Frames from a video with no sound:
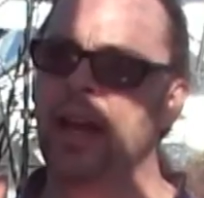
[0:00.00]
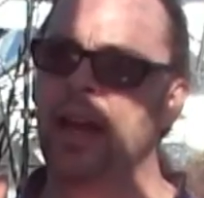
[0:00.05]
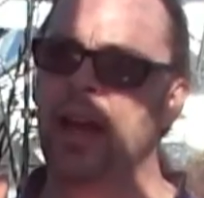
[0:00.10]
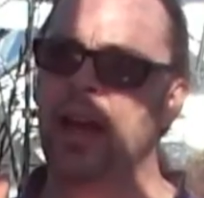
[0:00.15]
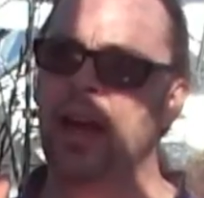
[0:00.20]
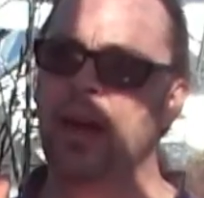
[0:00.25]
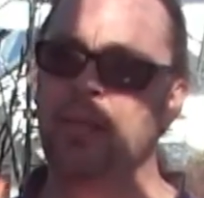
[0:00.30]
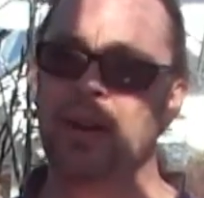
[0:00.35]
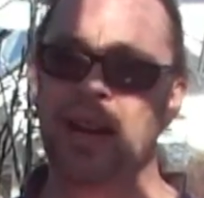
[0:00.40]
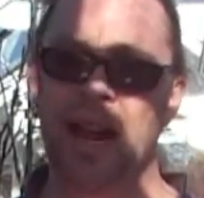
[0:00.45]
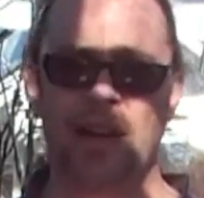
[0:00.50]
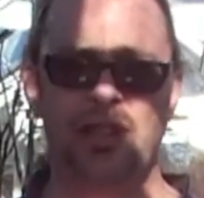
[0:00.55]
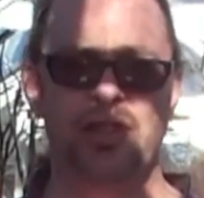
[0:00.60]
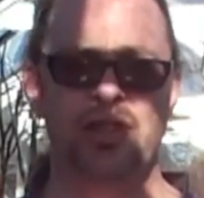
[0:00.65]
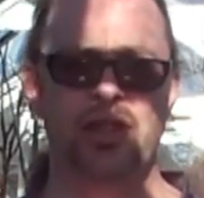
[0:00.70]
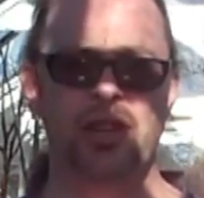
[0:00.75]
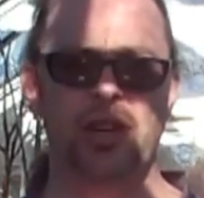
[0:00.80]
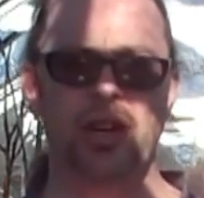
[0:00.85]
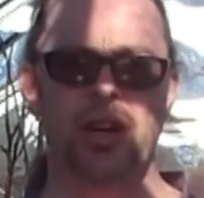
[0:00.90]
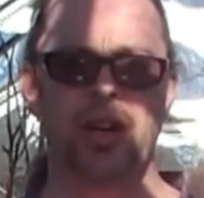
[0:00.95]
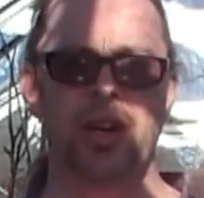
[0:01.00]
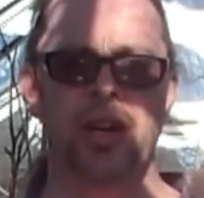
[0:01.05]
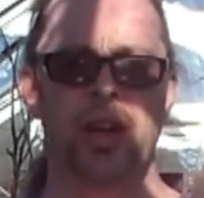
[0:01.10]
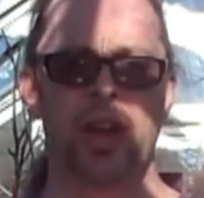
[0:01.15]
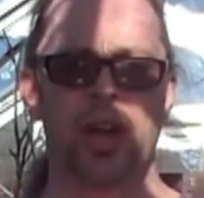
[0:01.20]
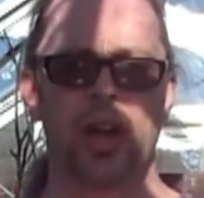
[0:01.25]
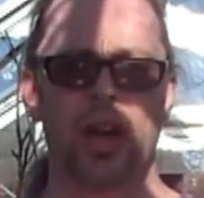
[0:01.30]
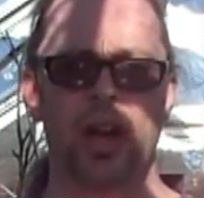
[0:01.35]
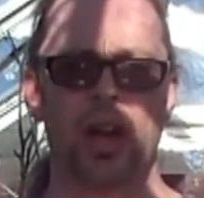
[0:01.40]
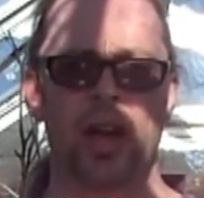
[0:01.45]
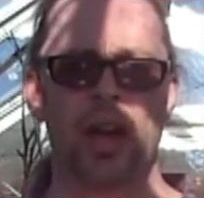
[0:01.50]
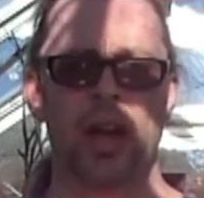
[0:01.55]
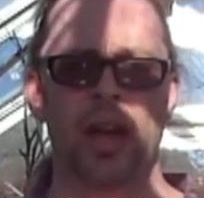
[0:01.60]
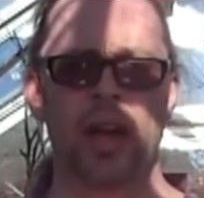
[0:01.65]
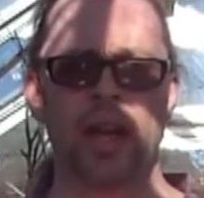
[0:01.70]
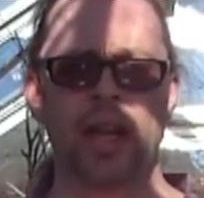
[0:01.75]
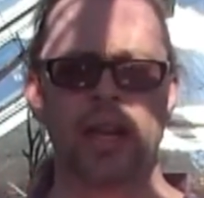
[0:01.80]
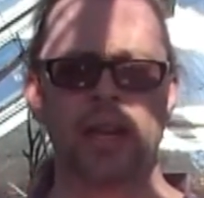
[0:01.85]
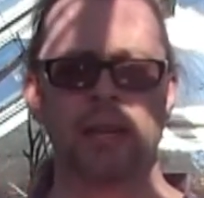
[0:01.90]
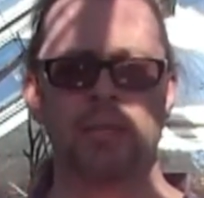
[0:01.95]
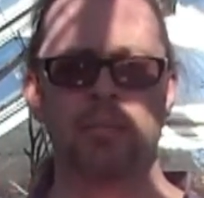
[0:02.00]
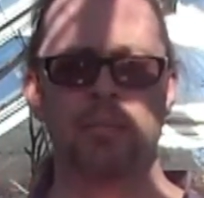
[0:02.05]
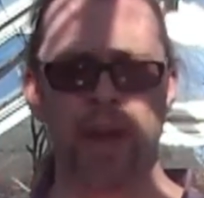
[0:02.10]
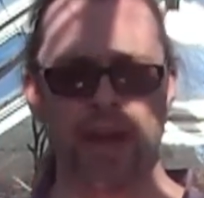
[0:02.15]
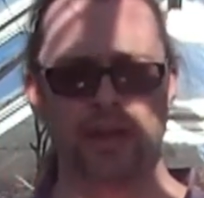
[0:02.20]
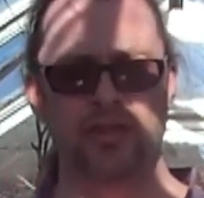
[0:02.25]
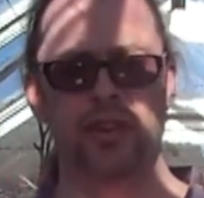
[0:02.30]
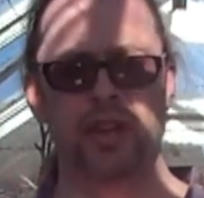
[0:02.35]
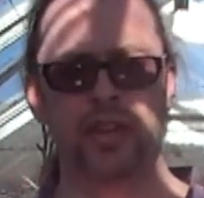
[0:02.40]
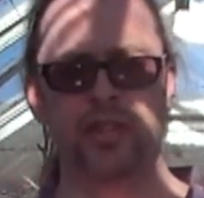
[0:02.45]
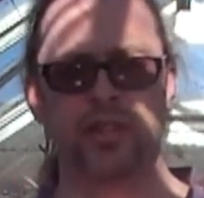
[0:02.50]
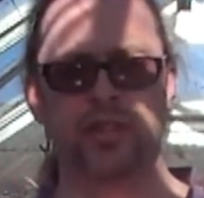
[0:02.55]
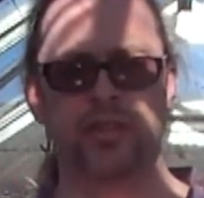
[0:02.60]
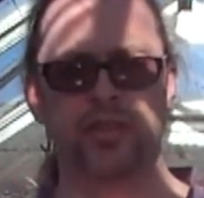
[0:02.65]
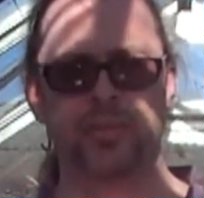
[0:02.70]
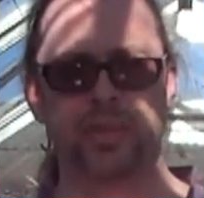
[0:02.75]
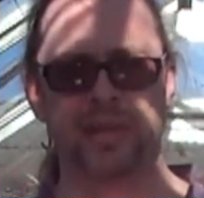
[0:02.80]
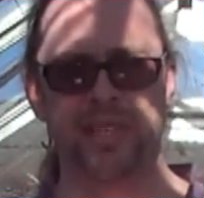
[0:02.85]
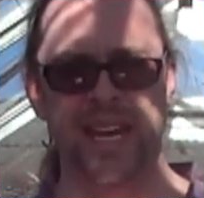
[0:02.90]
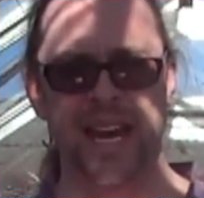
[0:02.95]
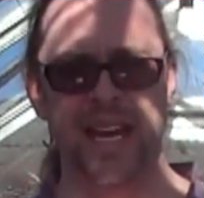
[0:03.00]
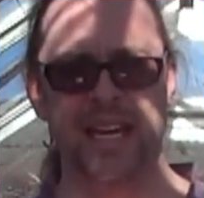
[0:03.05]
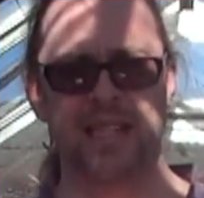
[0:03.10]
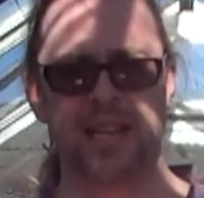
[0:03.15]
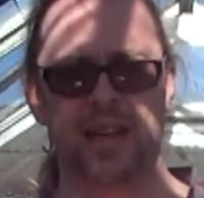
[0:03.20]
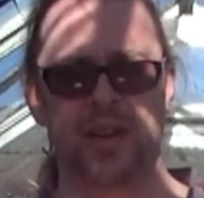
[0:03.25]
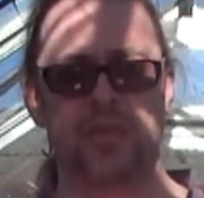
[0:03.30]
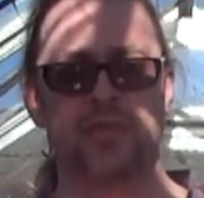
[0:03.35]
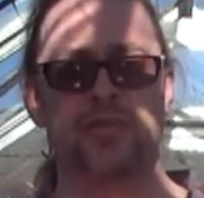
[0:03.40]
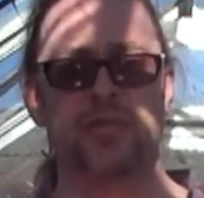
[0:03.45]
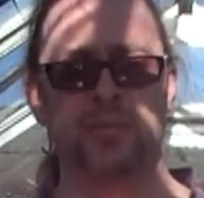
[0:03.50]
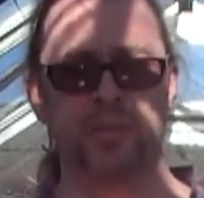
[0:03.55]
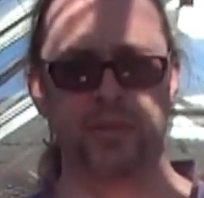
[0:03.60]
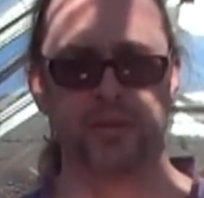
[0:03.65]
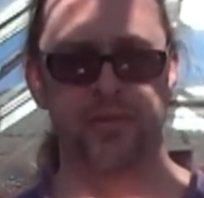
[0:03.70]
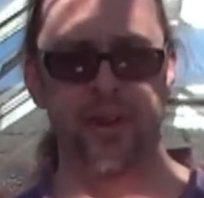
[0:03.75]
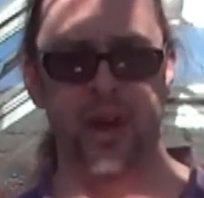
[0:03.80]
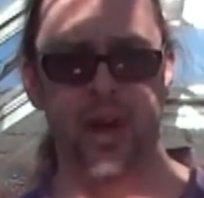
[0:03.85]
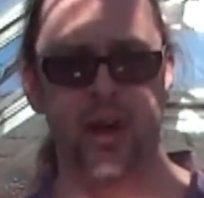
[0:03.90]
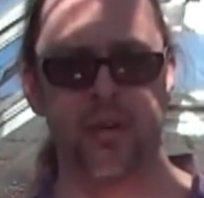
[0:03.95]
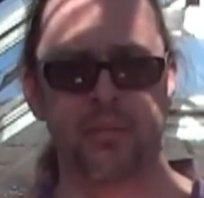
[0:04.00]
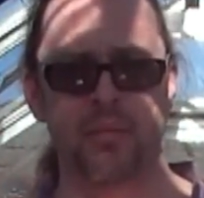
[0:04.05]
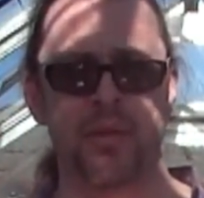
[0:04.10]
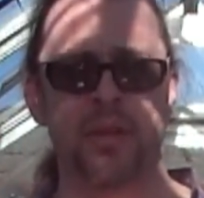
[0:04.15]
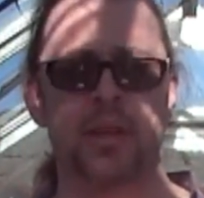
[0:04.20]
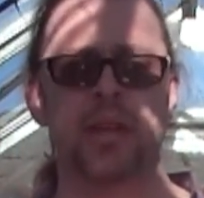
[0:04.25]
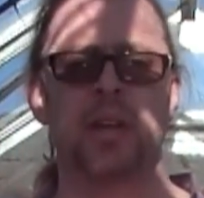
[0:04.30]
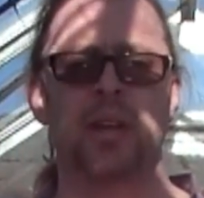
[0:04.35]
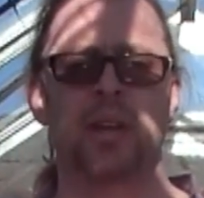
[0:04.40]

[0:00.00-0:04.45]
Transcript: last year a metric ton of potatoes from the farm